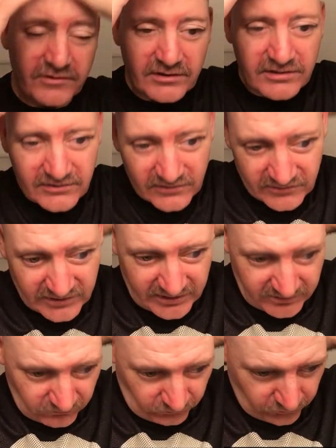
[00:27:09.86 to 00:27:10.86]
into the
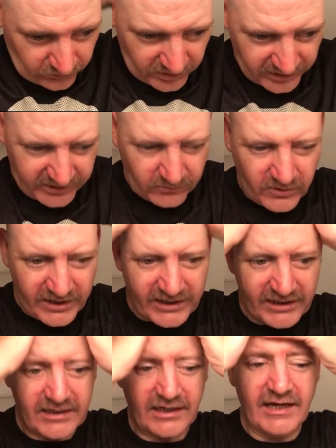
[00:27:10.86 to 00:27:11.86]
skin really
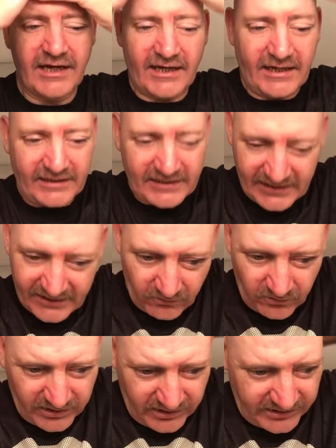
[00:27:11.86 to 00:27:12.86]
quick and that
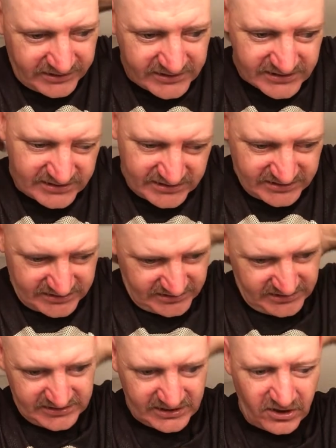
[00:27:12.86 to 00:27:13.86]
oiliness
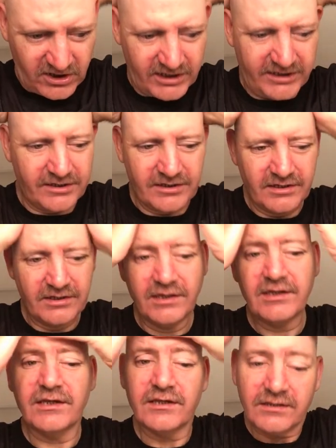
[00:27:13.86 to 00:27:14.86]
is gone
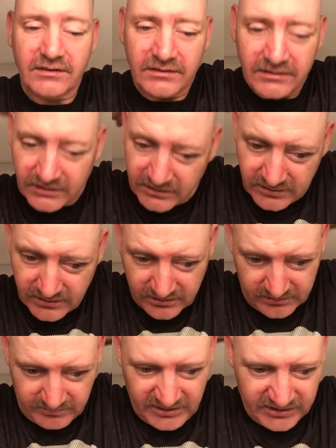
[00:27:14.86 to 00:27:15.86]

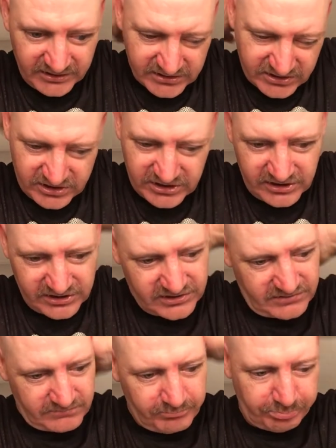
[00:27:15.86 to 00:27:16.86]
I mean it's just
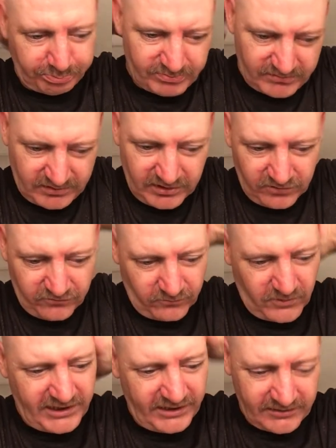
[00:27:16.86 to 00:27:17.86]
goes
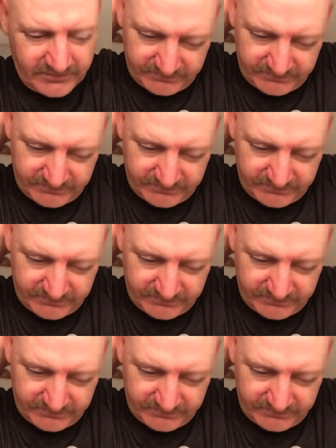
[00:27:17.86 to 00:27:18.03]
away